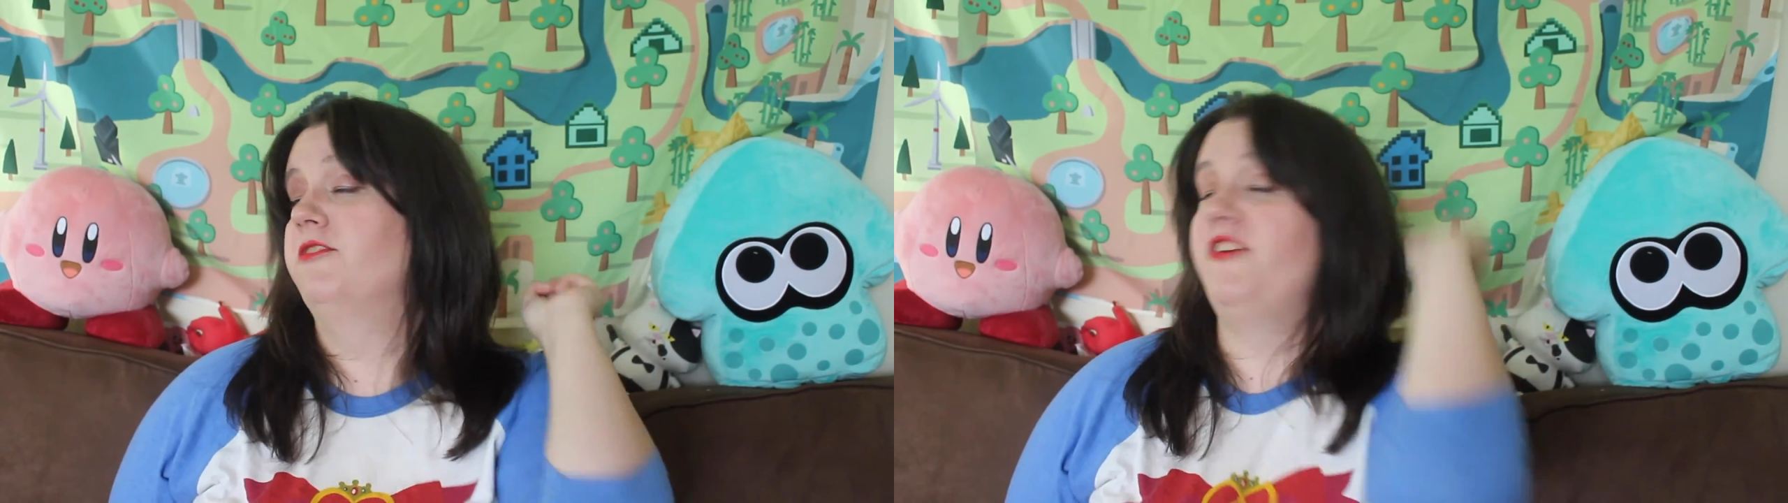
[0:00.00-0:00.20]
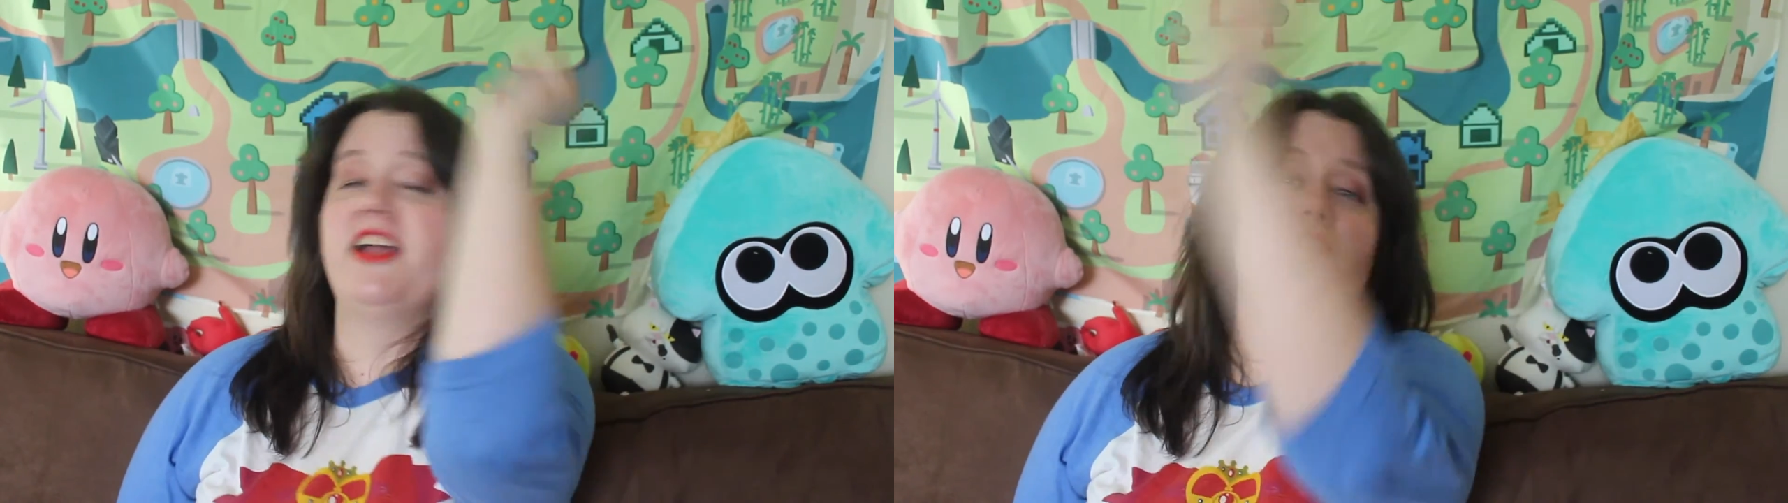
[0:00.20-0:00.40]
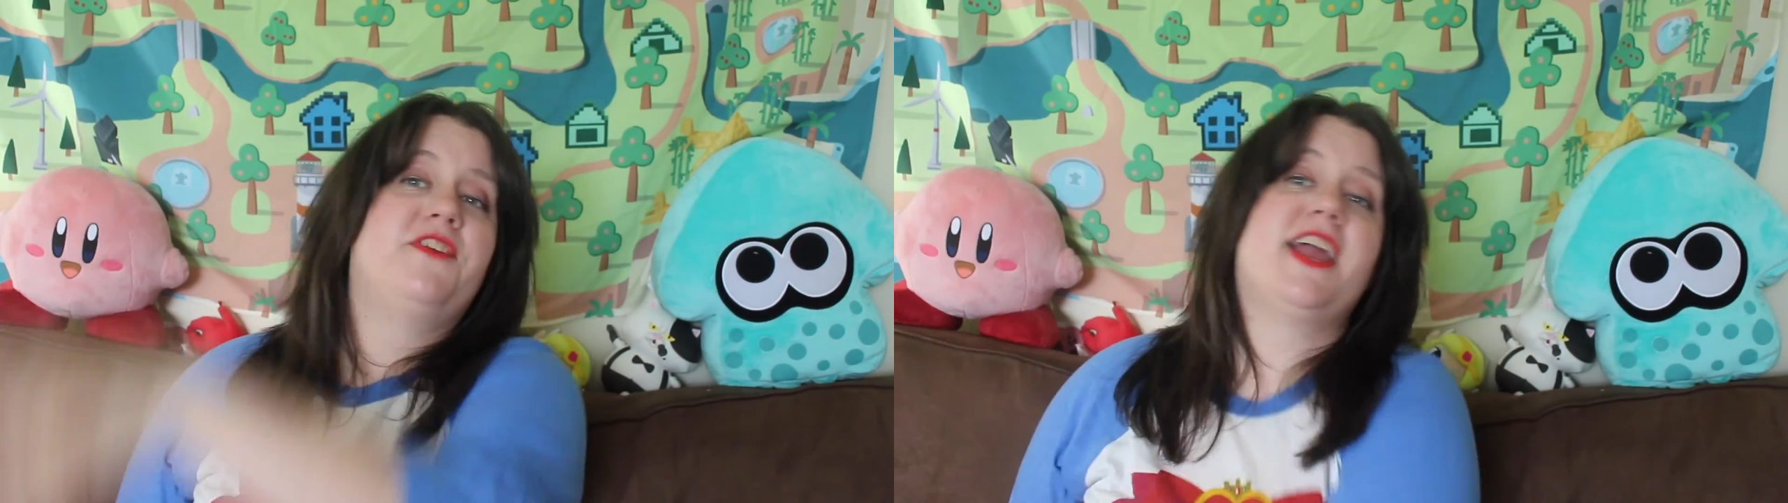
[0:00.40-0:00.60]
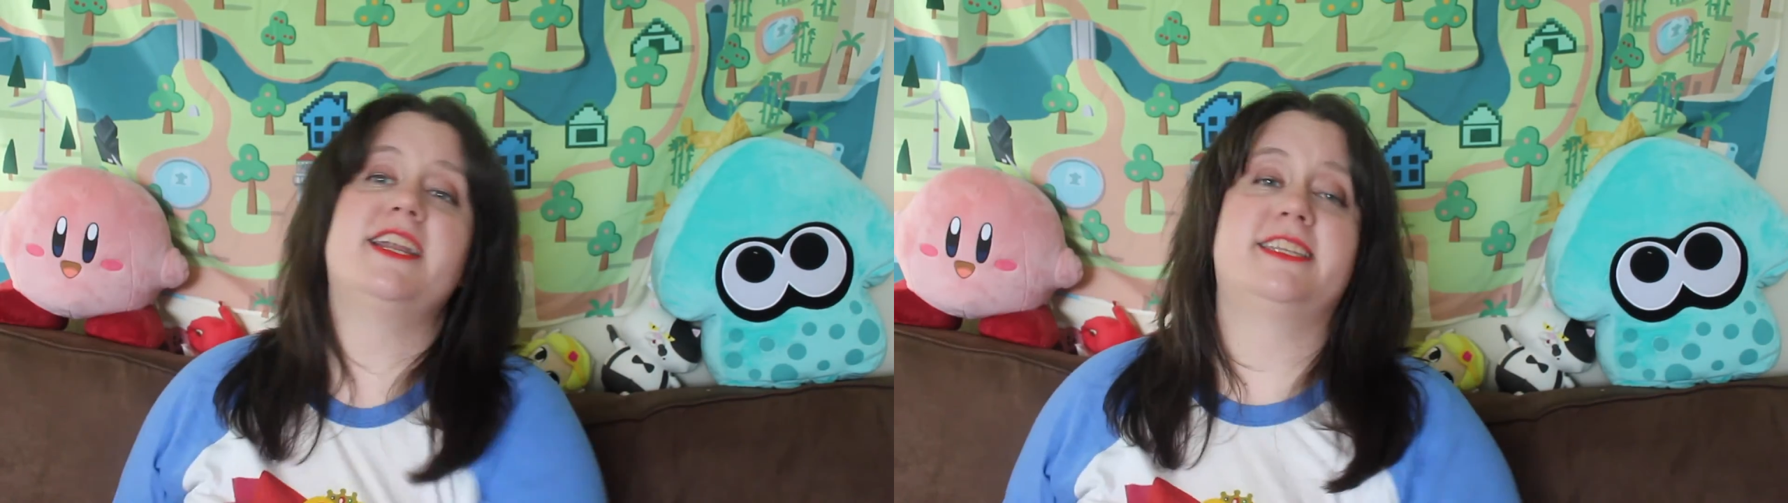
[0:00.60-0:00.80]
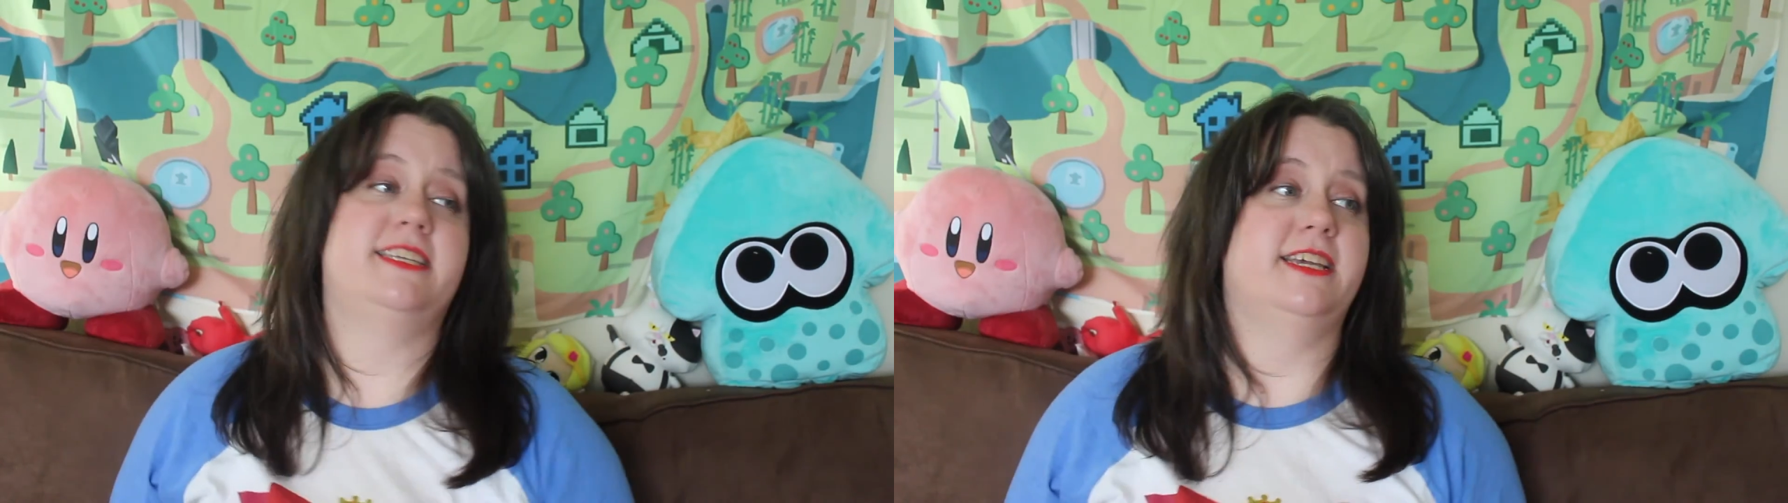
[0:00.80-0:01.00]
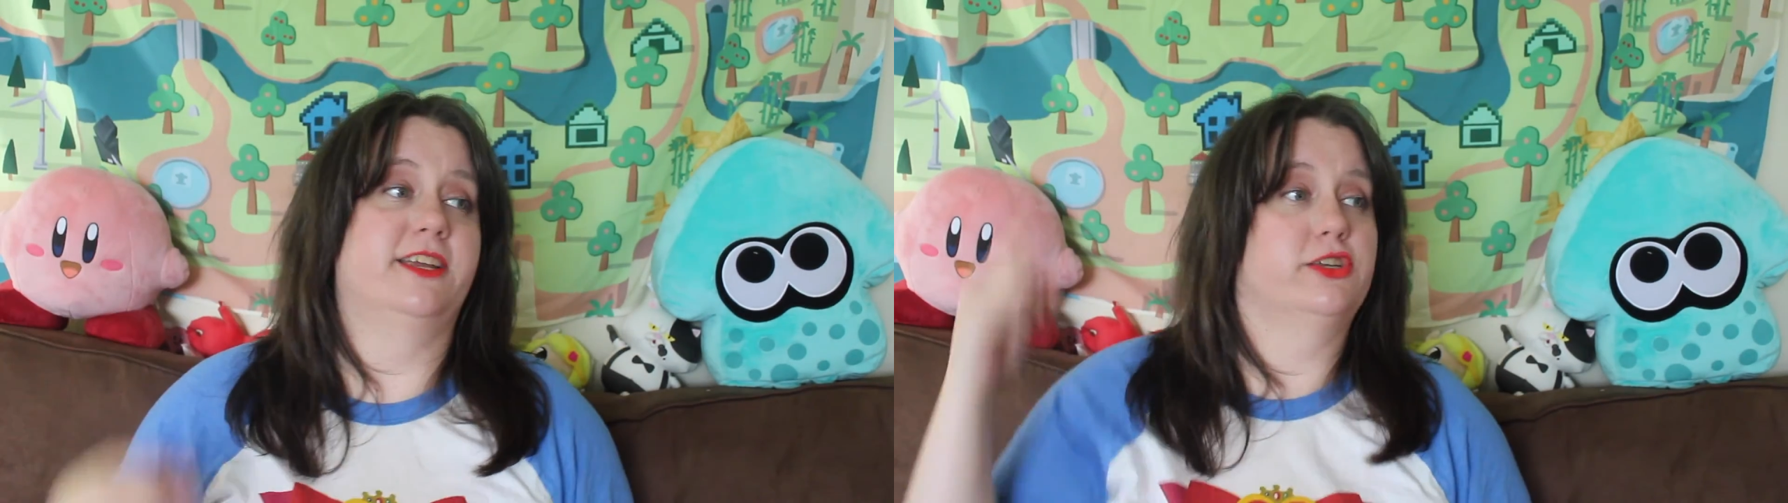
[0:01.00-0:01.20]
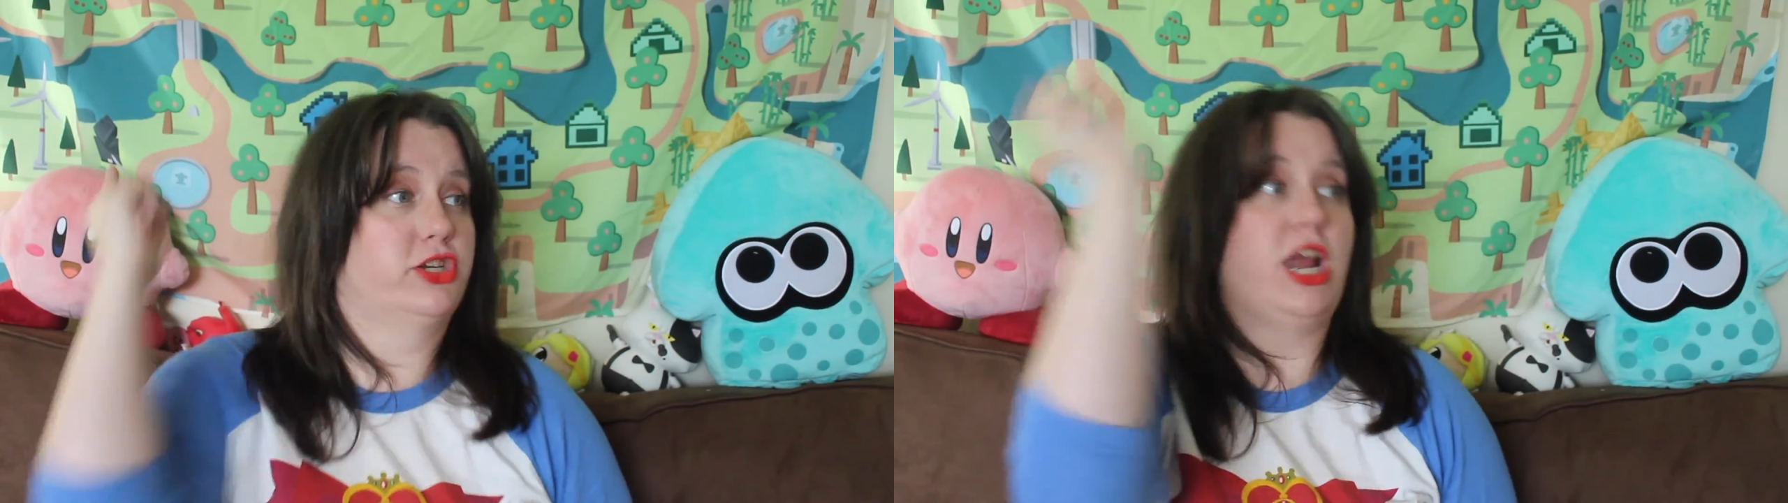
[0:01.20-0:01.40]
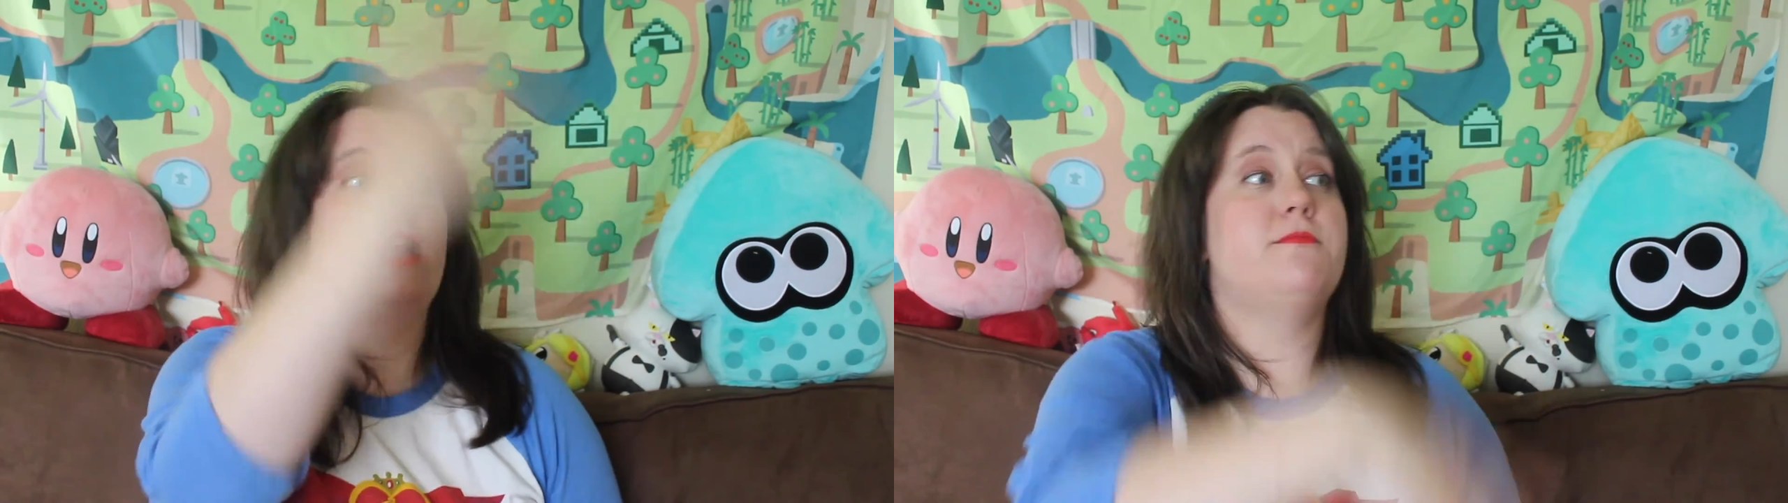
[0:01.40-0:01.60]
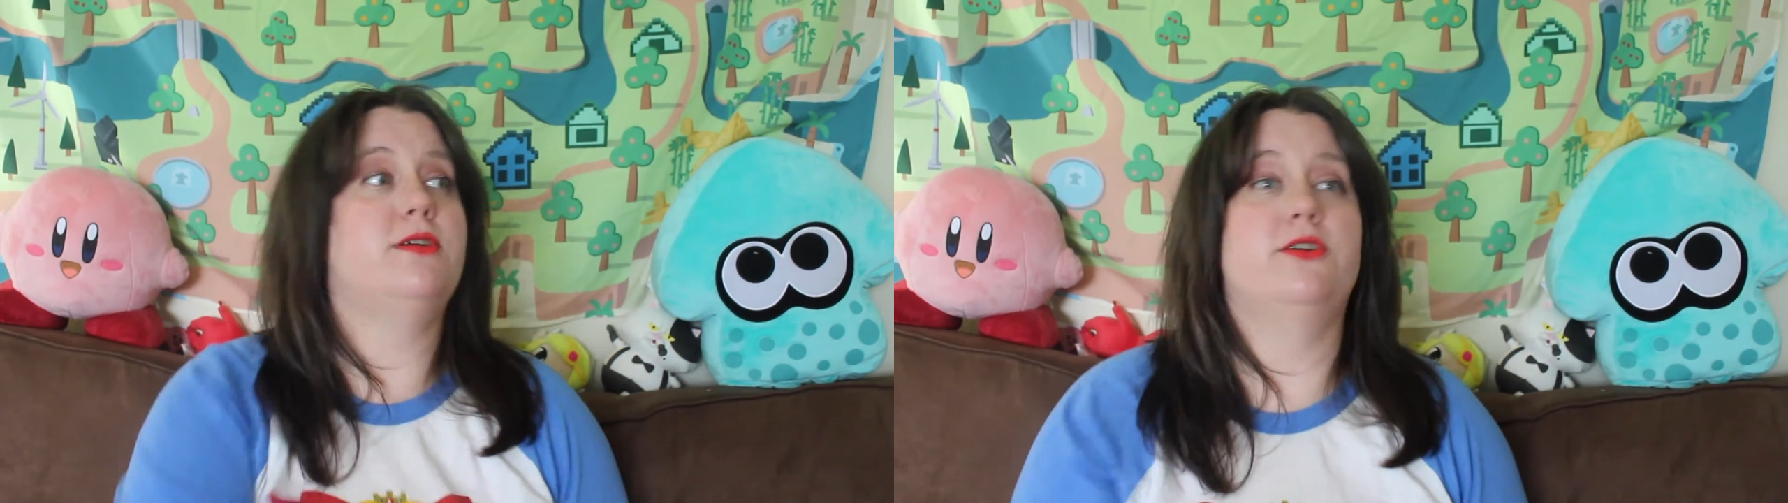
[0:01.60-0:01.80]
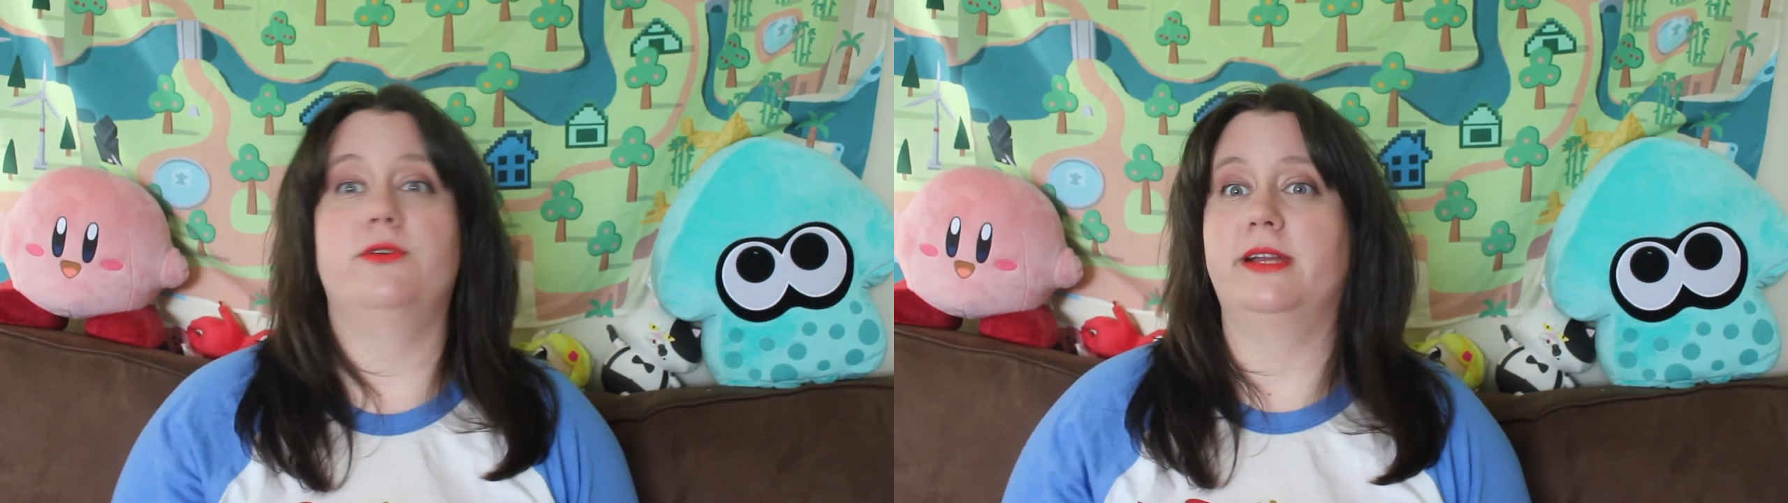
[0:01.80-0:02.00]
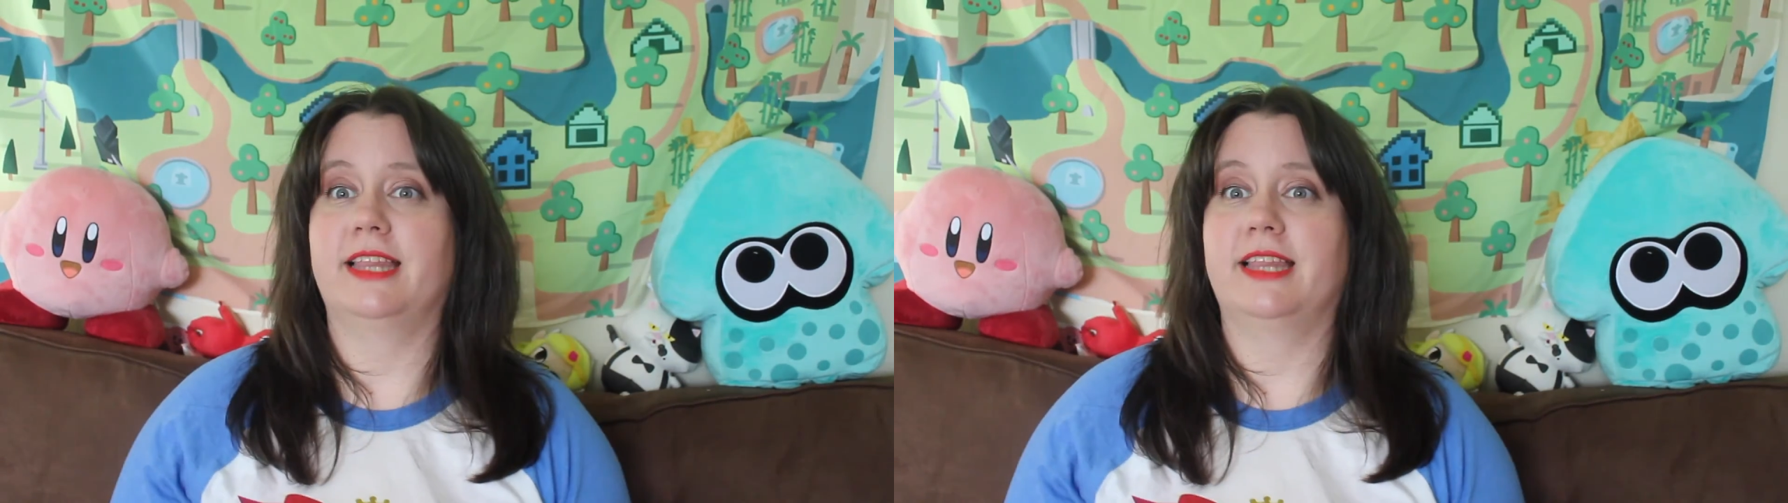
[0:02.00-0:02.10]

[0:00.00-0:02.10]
Final Fantasy, and Shenmue,